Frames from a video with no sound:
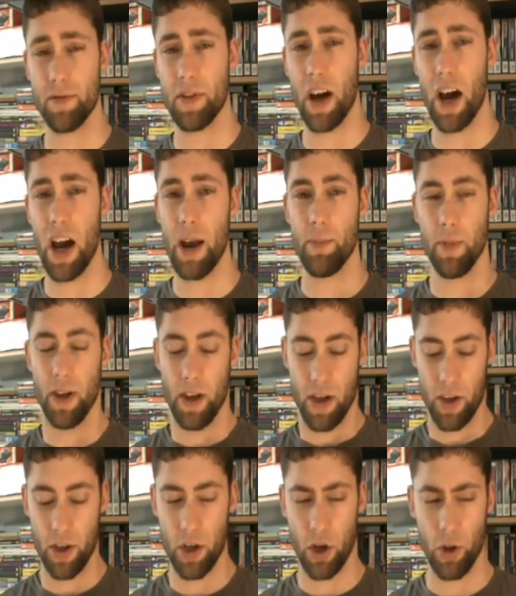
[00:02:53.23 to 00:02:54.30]
of time,
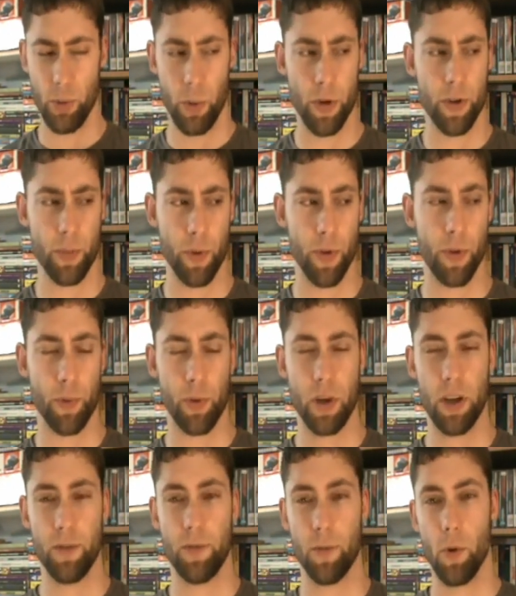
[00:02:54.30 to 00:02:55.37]
the multiple
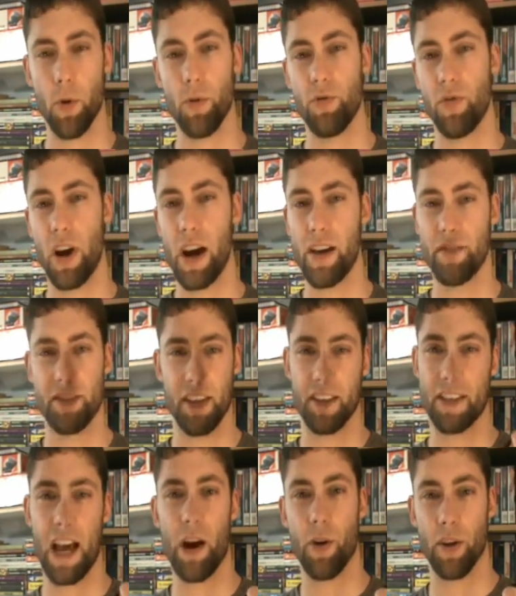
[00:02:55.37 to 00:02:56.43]
3, 4, 5,
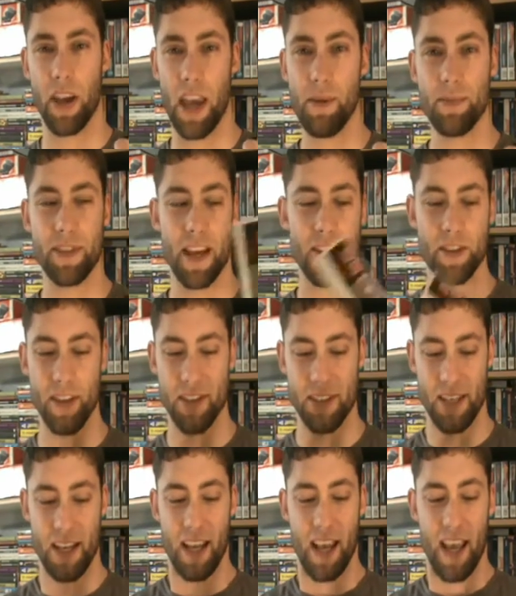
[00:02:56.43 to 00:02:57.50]
6 hour game
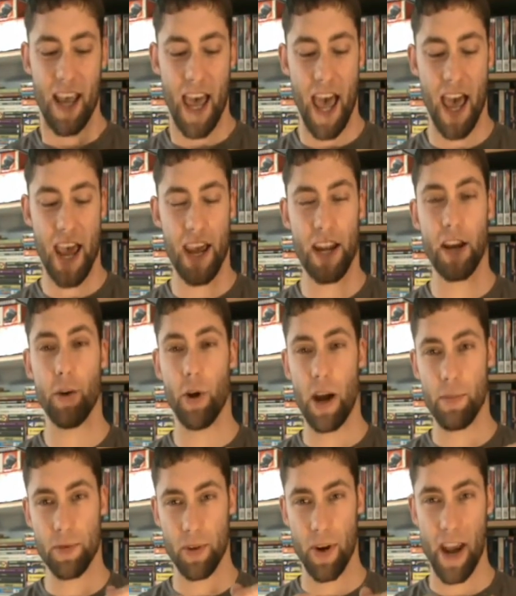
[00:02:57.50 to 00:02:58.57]
sessions, and it
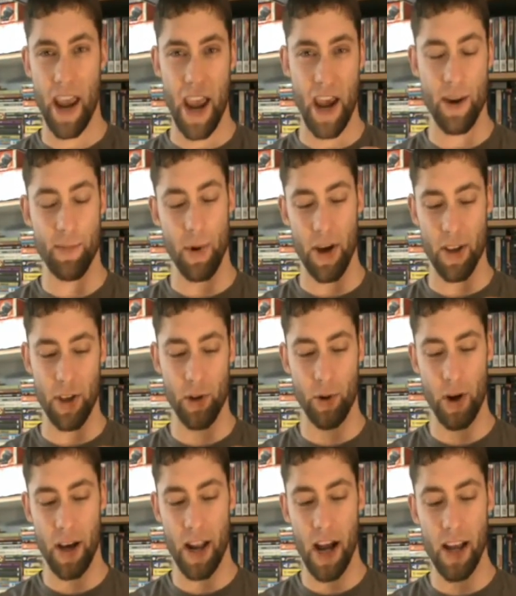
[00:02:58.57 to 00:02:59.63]
cramps your hand. But
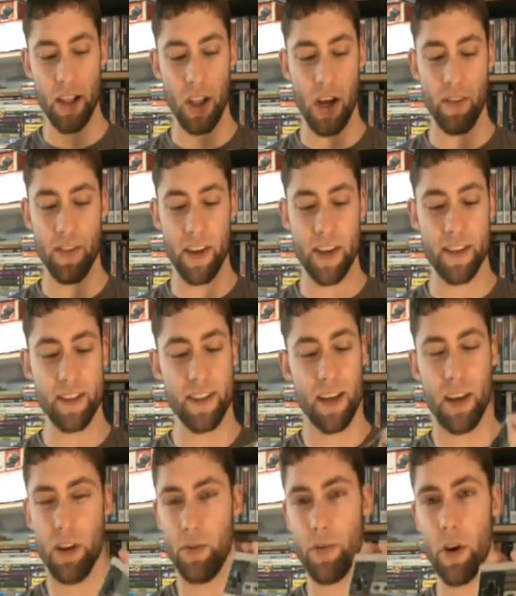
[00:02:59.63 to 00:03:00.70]
I love this.
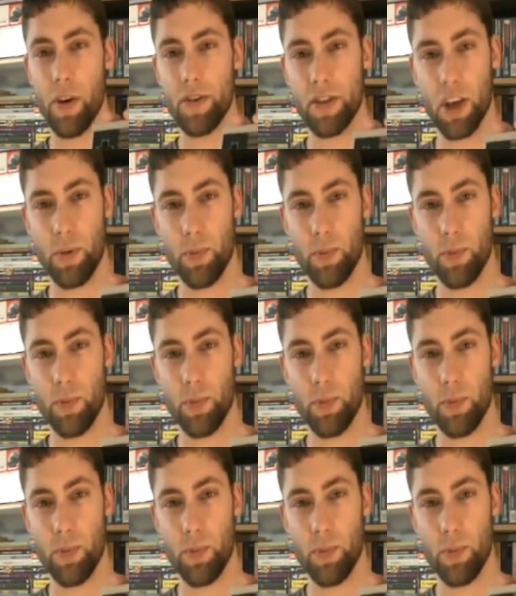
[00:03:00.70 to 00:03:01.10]
Very